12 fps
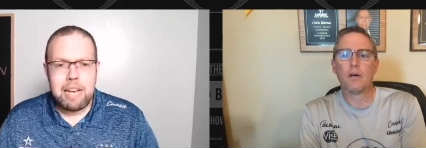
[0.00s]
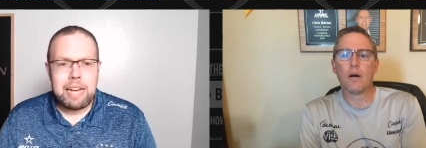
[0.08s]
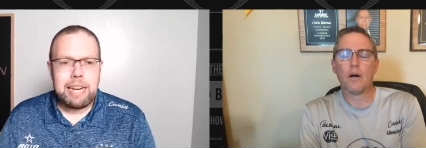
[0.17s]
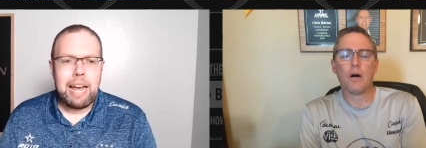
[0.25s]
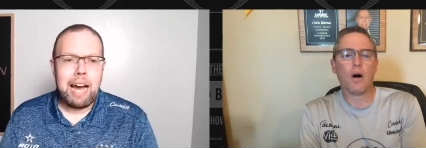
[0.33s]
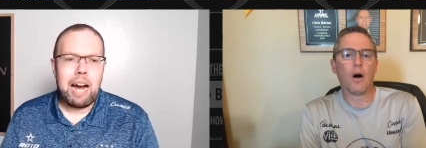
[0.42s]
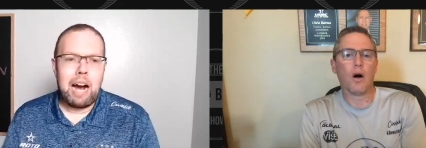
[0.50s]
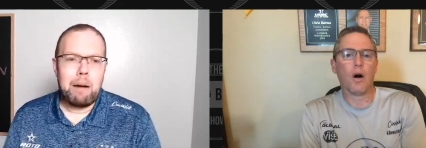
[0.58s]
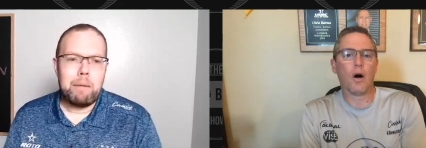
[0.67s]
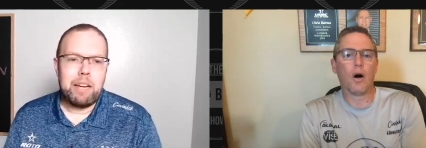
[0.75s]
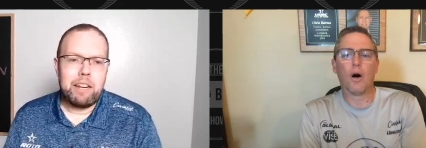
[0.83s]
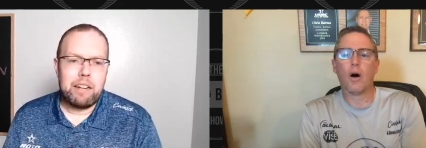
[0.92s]
Speaker 1: Yeah, I
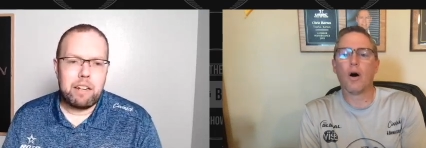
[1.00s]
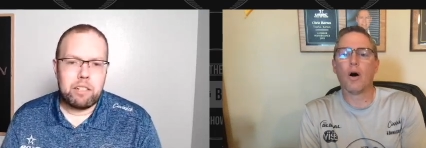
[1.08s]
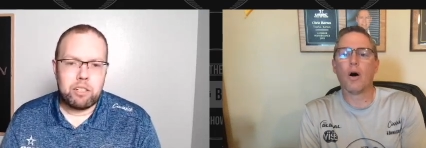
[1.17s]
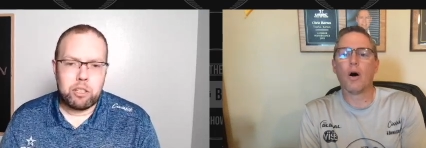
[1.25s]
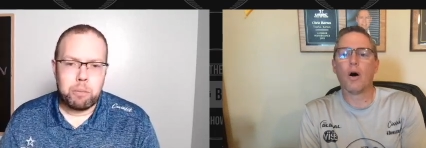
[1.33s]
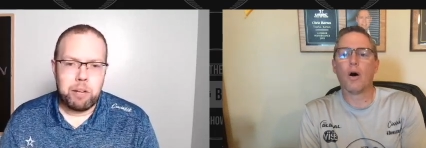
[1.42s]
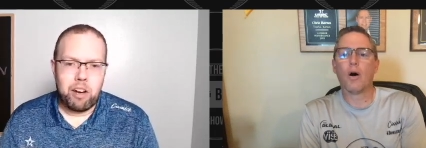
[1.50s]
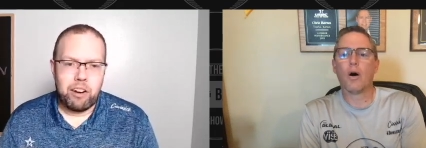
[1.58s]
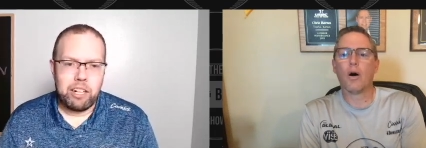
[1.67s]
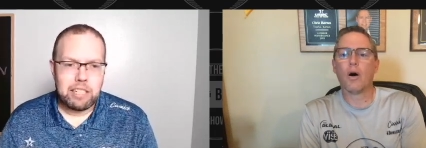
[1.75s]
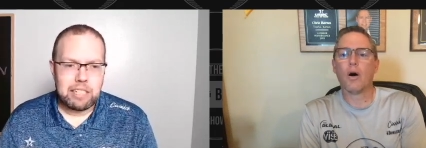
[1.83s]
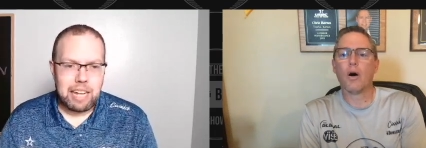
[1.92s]
mean, to be
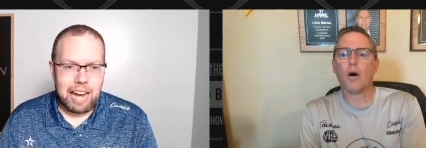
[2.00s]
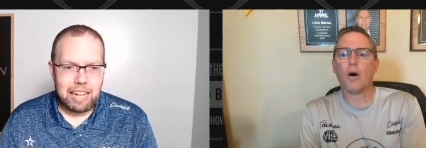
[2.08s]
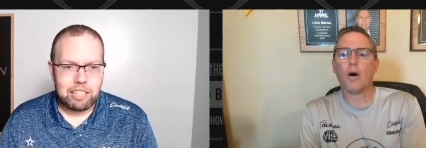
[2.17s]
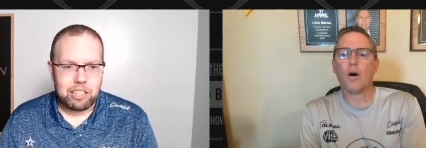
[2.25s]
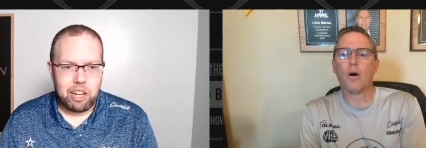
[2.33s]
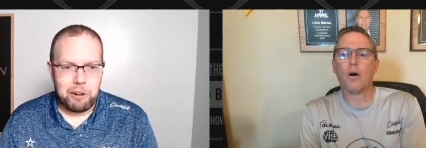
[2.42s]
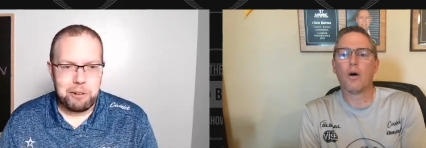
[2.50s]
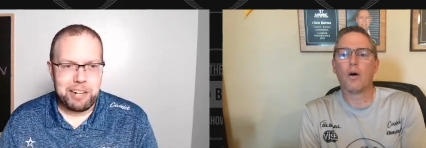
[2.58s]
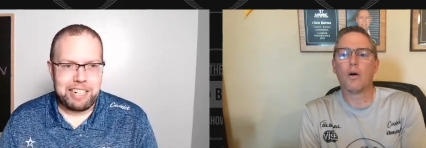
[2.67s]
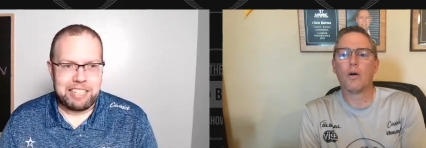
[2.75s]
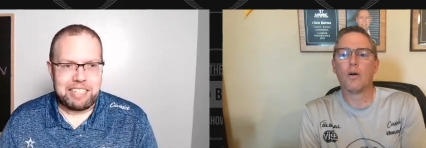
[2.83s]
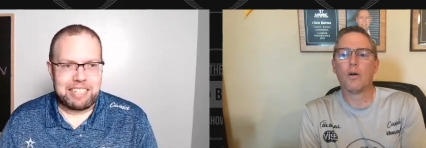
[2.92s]
honest, as Kona
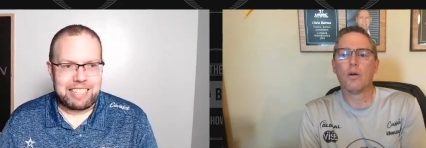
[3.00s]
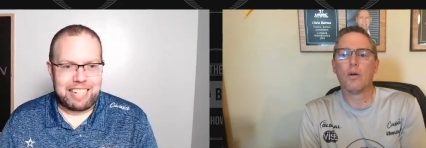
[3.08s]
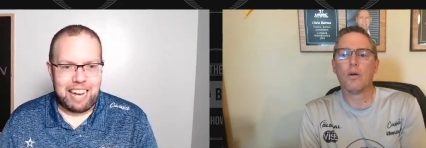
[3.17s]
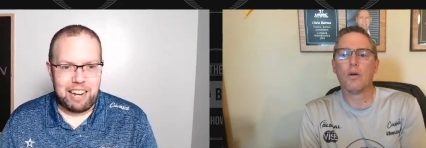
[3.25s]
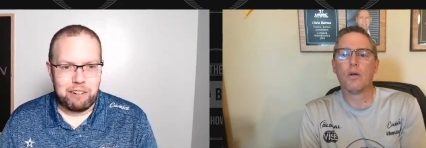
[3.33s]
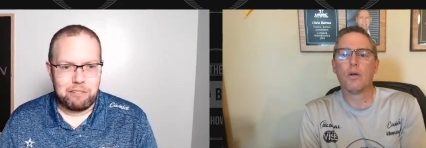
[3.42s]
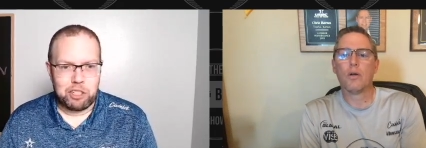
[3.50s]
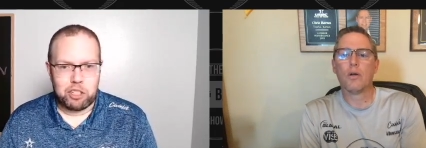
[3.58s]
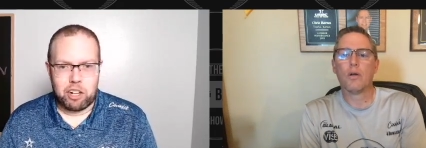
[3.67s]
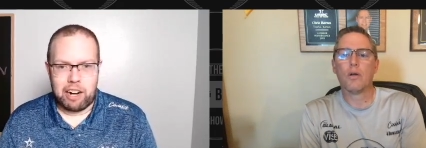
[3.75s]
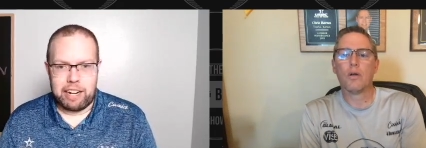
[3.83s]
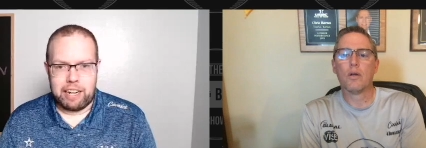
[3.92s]
isn't scared of a
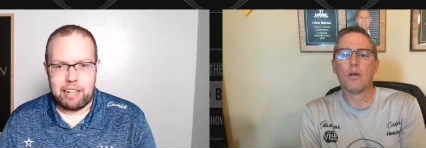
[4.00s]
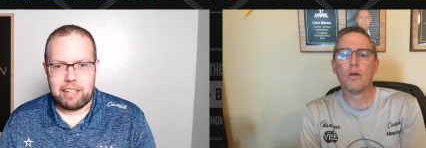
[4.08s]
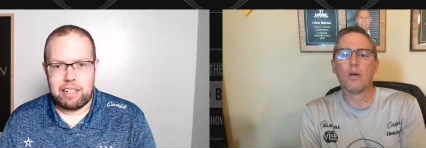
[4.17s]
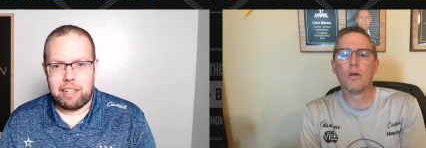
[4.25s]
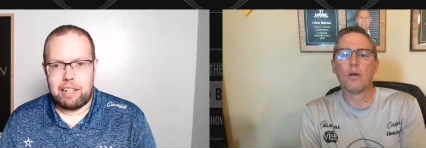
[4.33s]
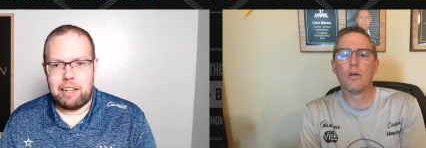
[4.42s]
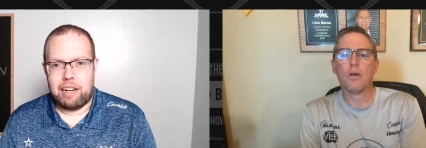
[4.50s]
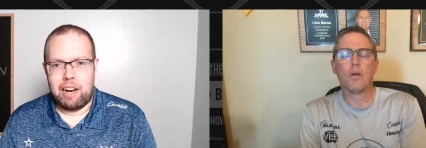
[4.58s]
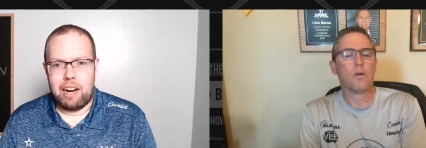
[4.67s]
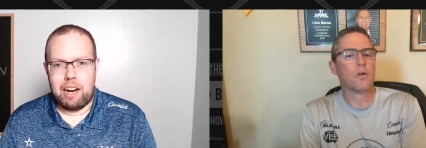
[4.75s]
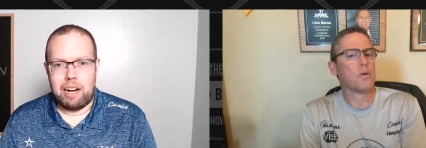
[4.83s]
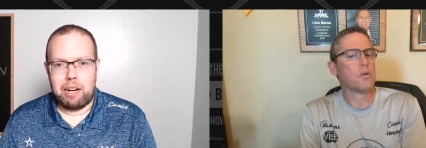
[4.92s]
strike,
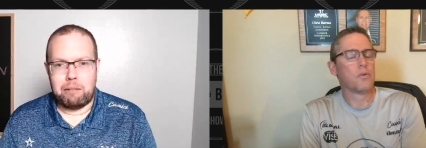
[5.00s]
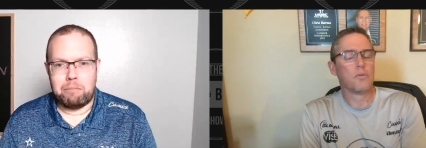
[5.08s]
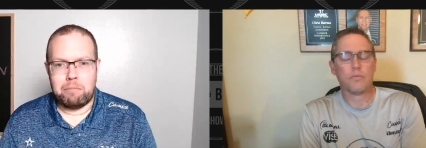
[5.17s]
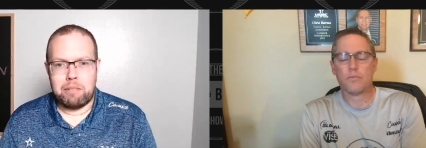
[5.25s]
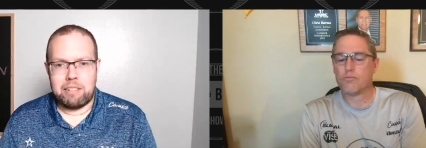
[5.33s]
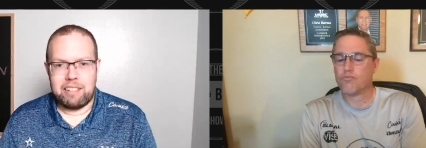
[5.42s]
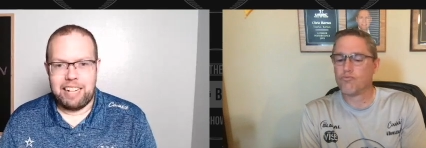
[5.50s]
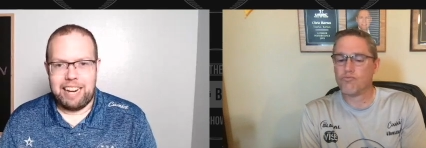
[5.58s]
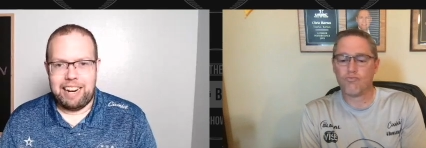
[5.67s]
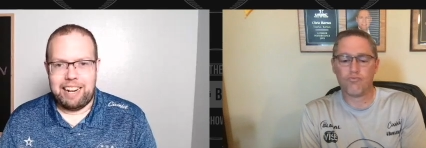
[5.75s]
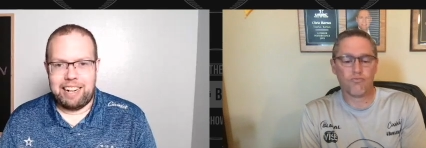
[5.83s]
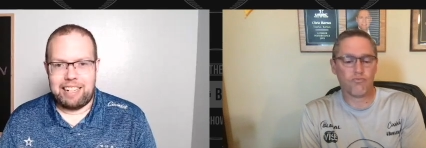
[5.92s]
um,
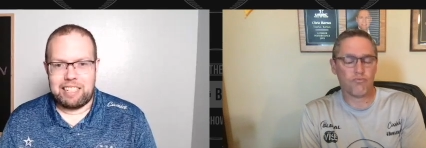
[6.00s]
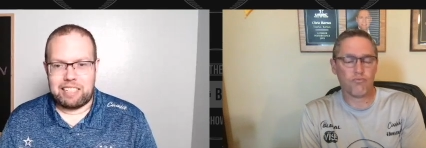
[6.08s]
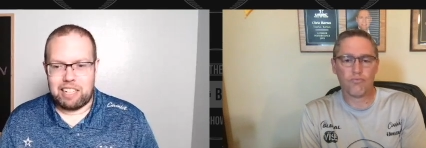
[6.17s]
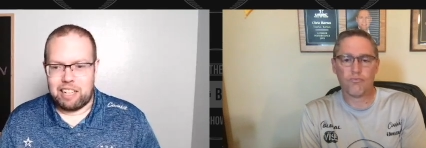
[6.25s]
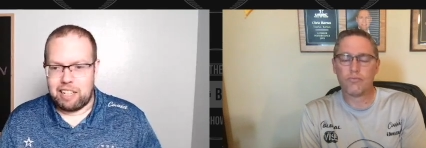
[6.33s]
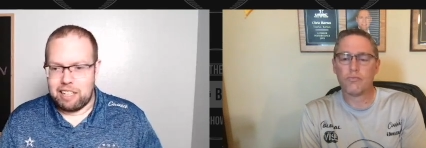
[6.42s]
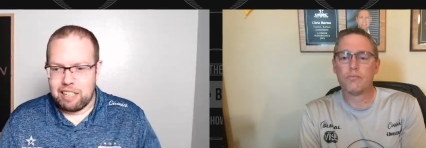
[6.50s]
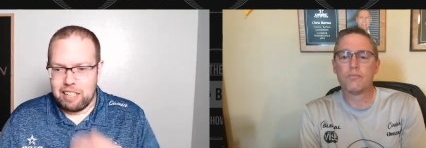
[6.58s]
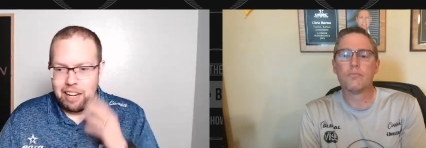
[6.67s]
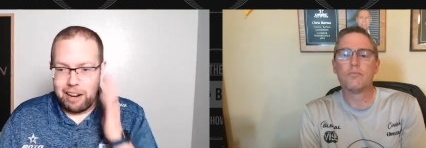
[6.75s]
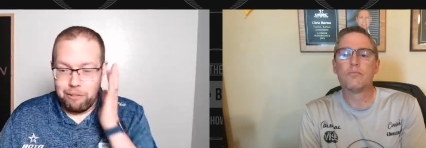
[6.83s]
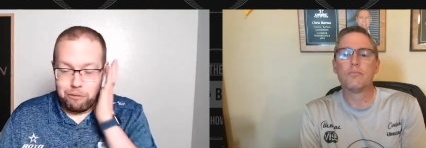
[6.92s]
and is uh,
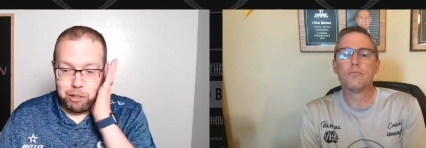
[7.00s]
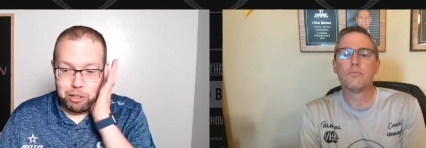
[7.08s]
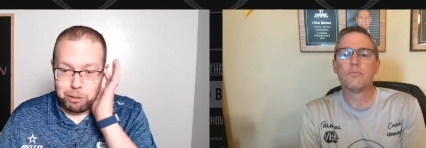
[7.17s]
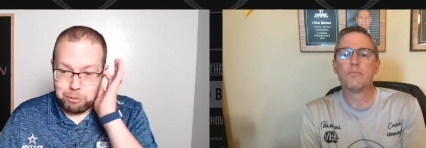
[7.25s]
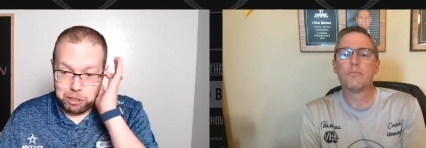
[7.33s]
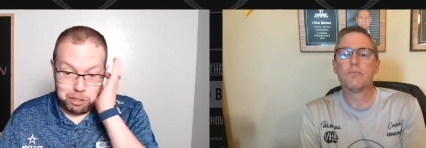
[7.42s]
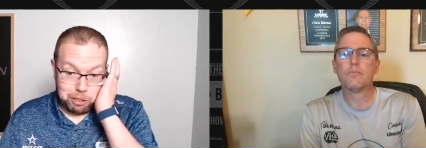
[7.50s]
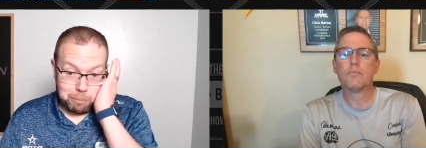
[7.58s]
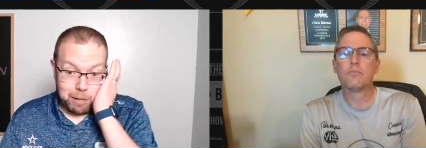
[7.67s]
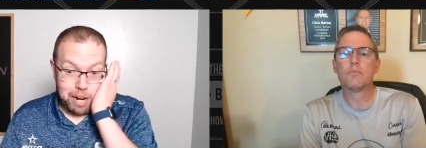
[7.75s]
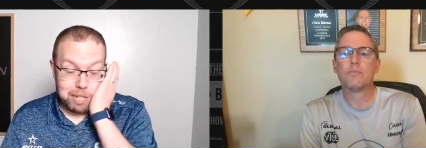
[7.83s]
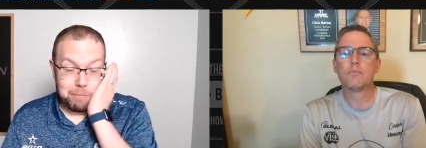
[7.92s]
it really wouldn't
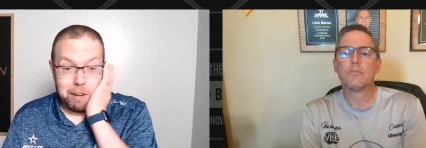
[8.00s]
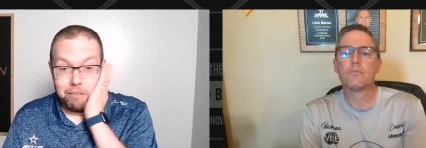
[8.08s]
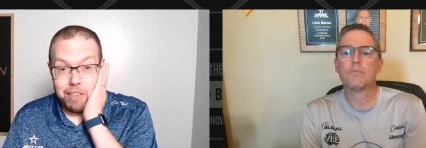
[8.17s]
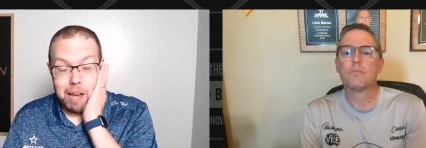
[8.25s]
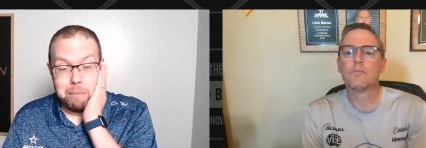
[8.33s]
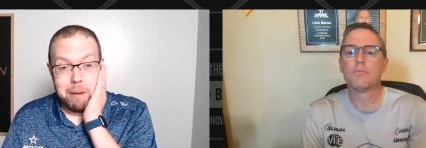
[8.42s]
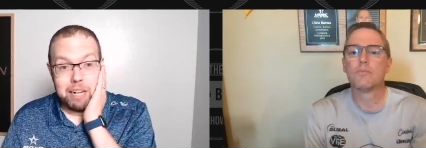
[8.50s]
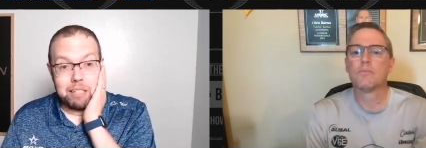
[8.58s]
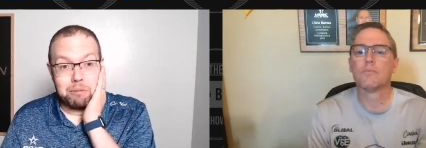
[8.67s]
surprise me if that match